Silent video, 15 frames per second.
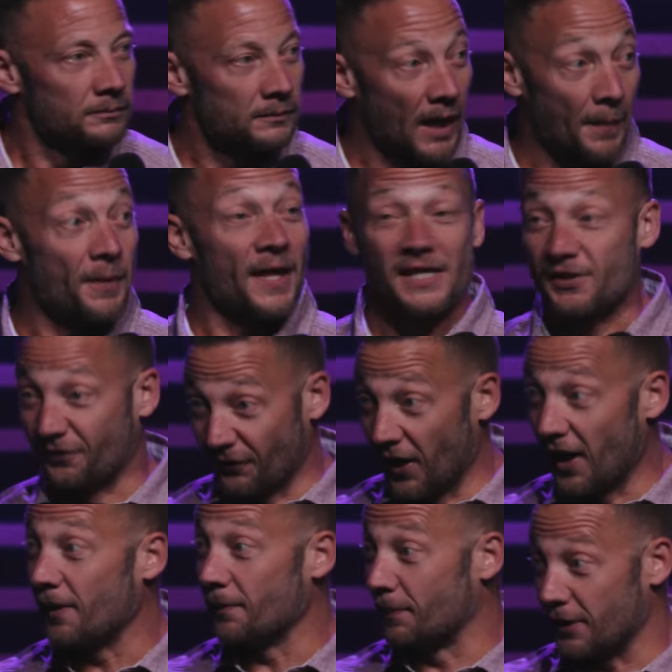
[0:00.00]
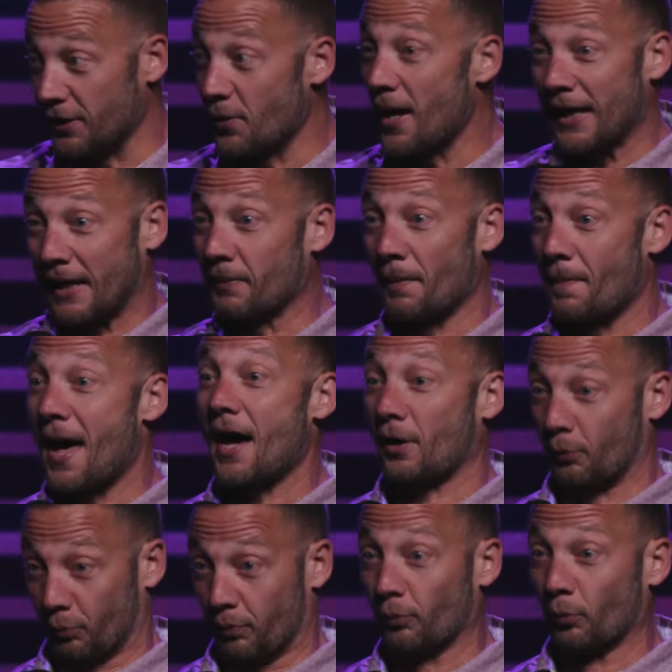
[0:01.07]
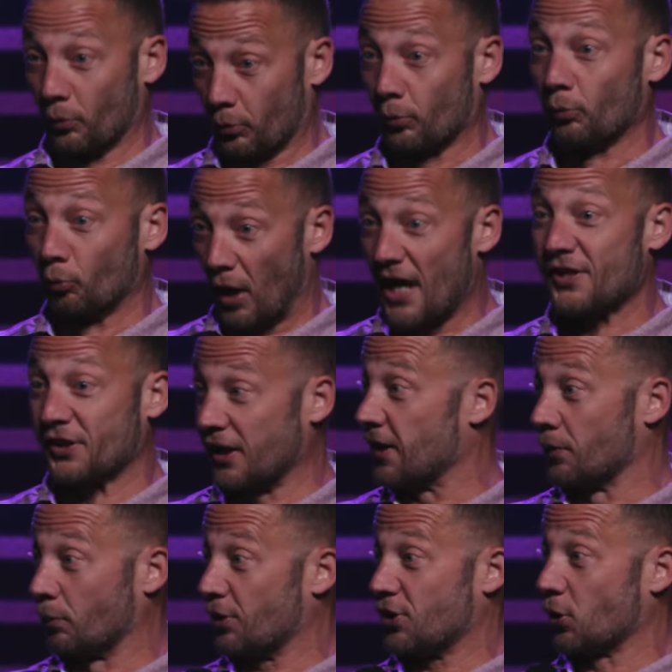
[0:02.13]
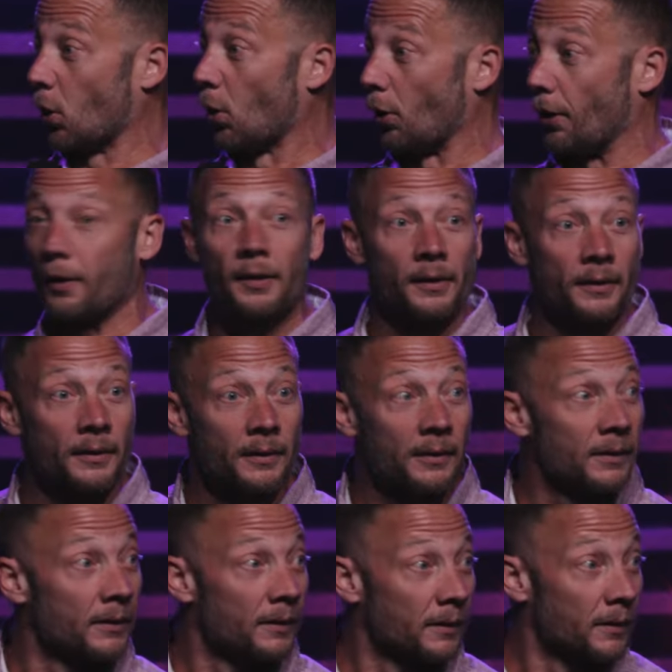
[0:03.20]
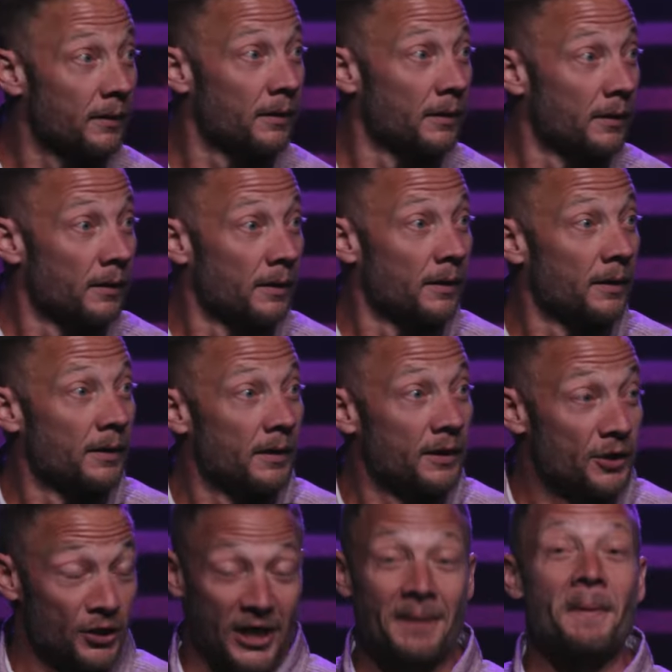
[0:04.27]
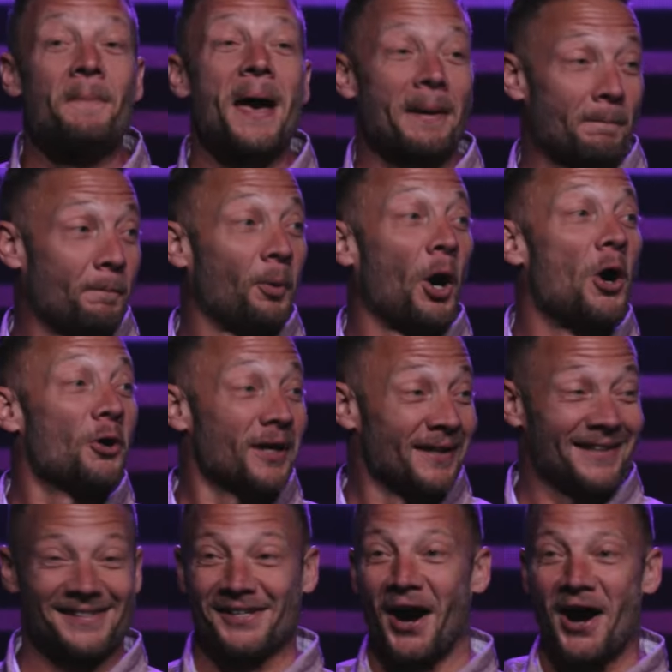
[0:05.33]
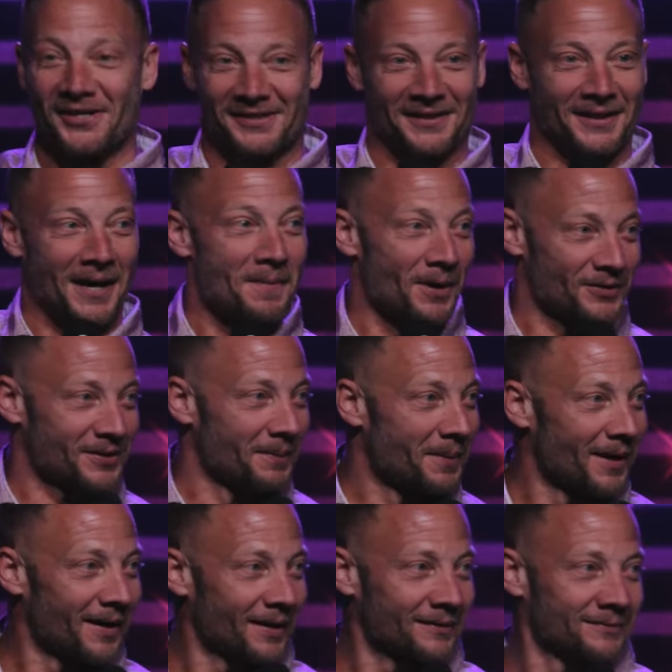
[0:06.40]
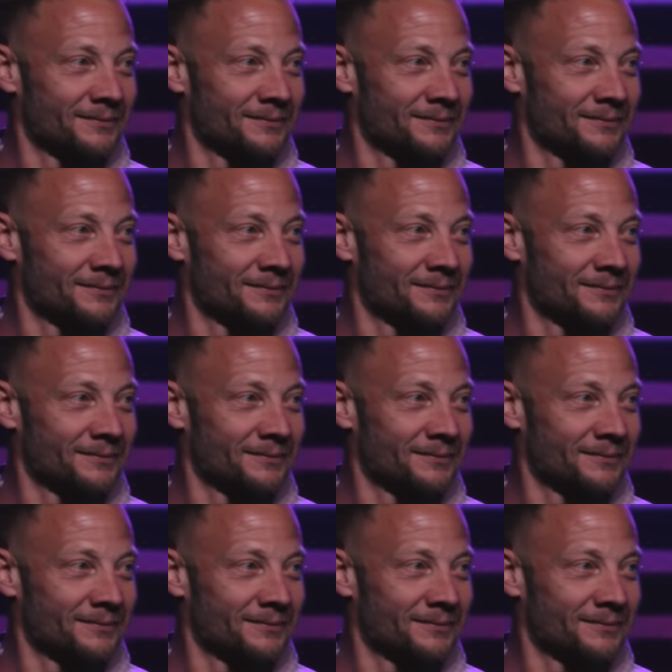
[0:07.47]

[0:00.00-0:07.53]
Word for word: I mean, that's fun, but you ain't coming back rested and restored. You're coming back broken, exhausted. Come on, somebody.